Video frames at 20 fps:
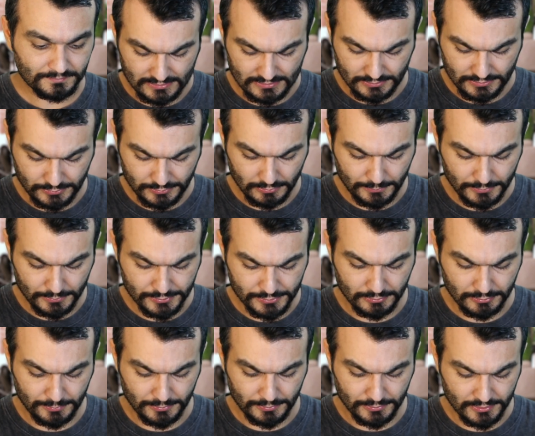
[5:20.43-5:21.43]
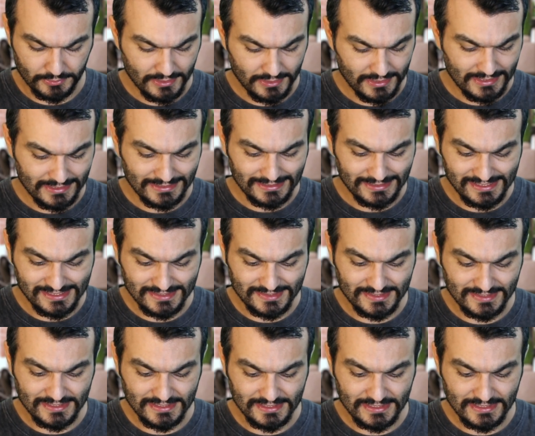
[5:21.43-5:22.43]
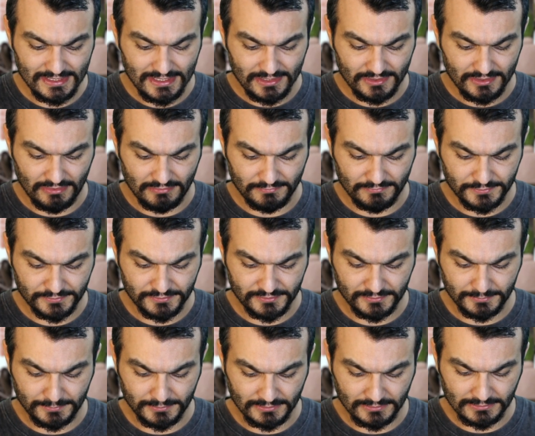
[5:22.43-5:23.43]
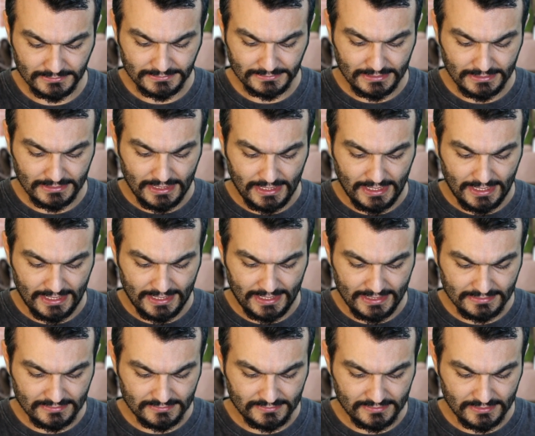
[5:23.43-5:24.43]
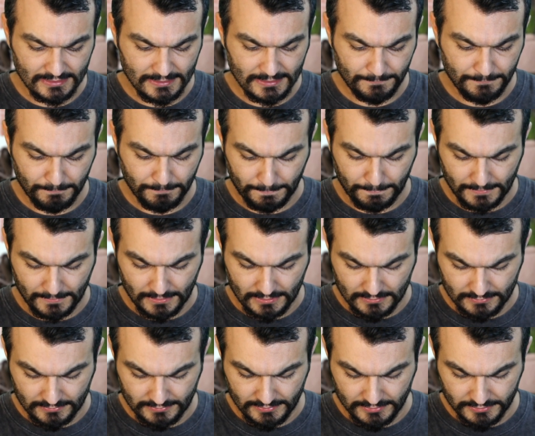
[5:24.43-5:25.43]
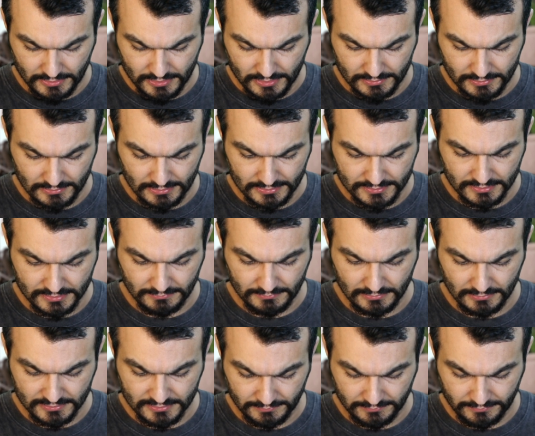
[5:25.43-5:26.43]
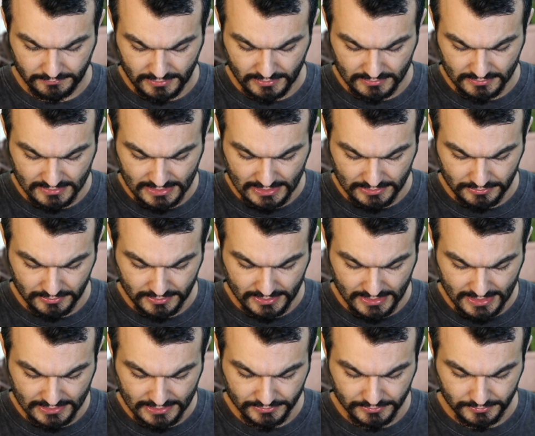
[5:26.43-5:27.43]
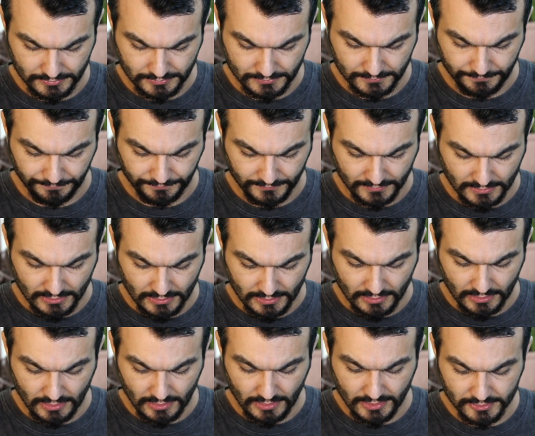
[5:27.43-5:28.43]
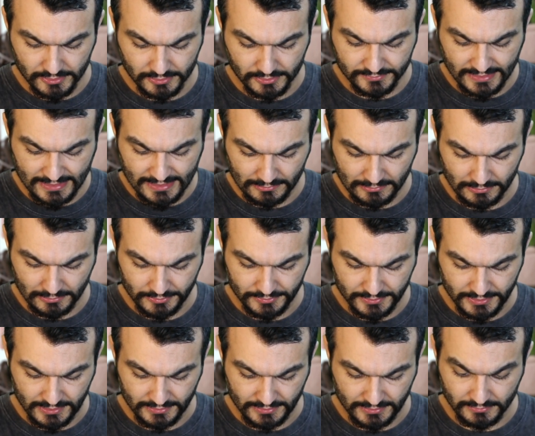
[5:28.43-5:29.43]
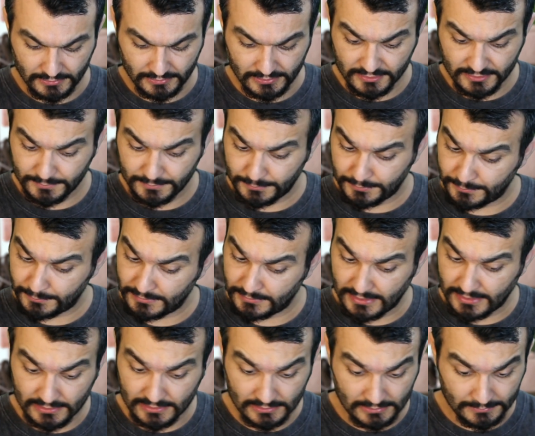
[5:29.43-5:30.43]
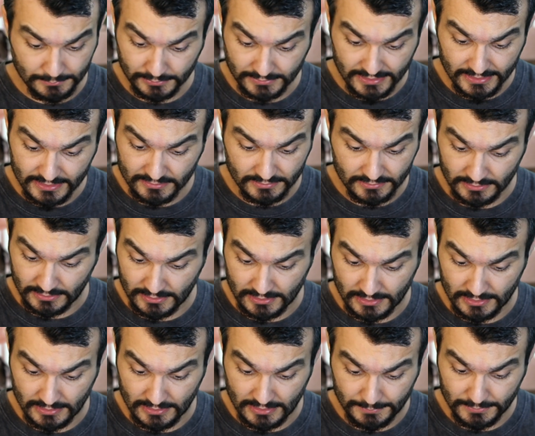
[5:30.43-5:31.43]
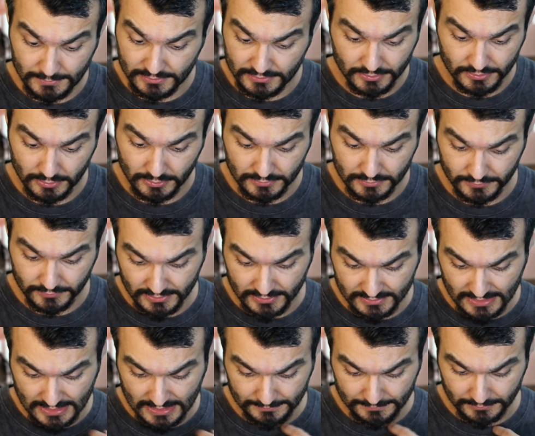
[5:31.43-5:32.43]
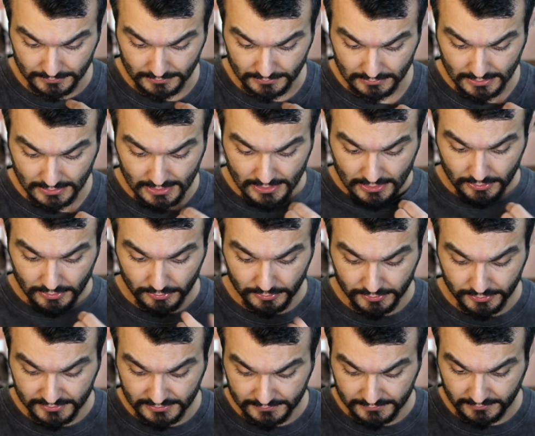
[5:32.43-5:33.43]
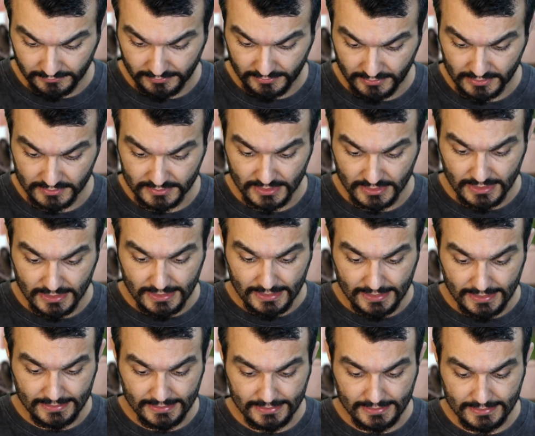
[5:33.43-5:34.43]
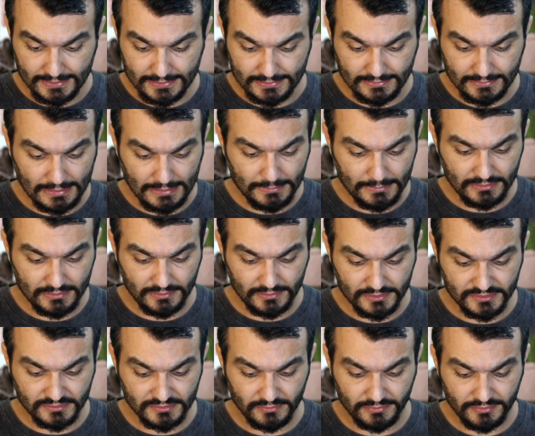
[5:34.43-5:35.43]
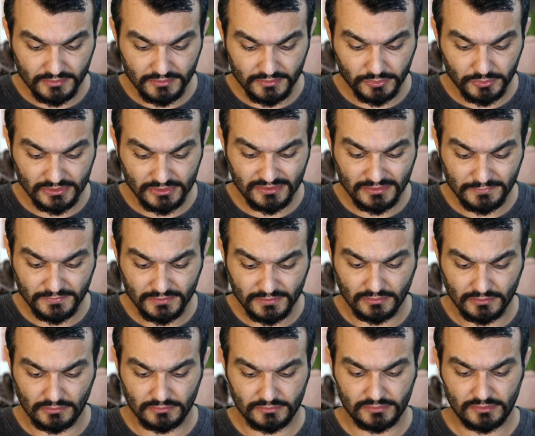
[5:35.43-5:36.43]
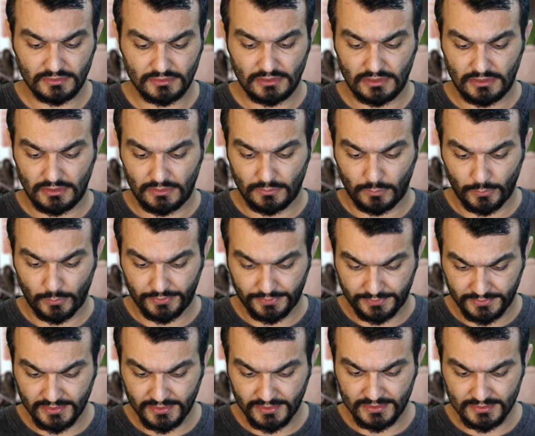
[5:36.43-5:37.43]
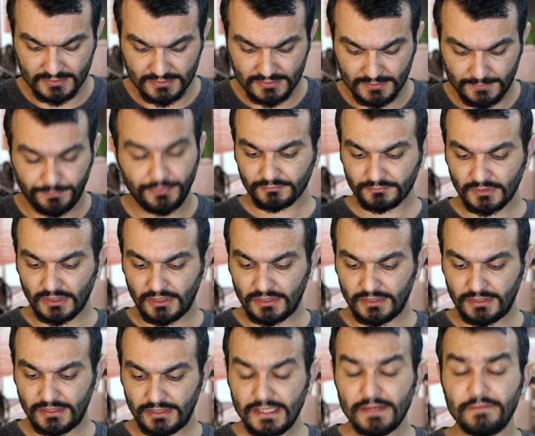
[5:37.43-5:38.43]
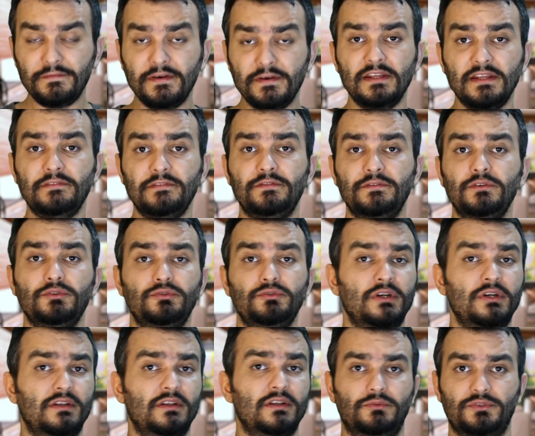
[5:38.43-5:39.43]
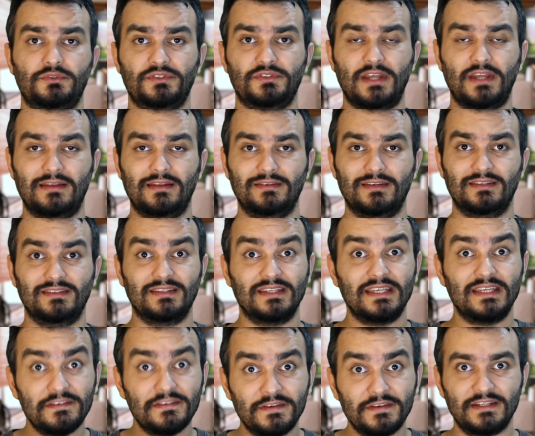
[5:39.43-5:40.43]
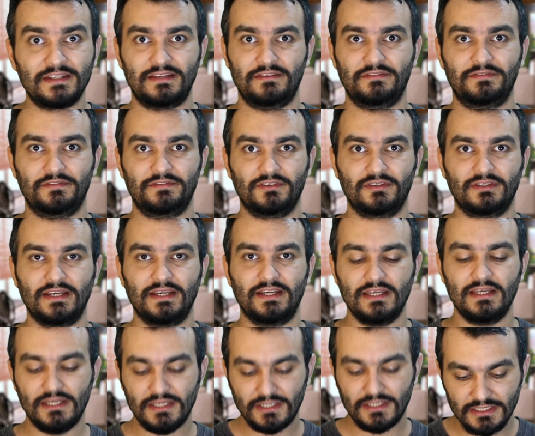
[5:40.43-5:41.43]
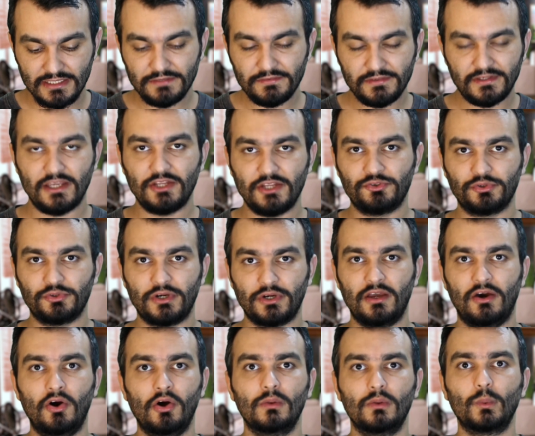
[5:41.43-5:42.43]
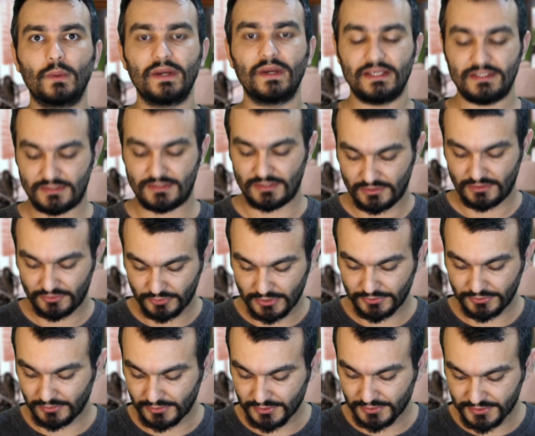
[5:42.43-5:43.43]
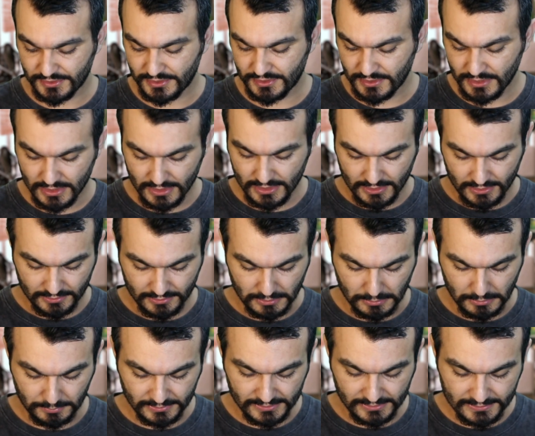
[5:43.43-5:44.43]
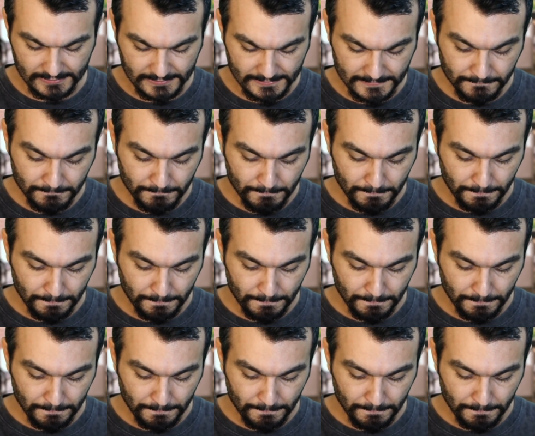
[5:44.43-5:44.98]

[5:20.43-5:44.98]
super super easy comfortable and uh, there are lots of lots of things that you can do auto downloading delete play play uh, episodes for example or different things uh, i mean there's nothing really difficult with this even if you do not understand it even if okay give it a try always try to listen completely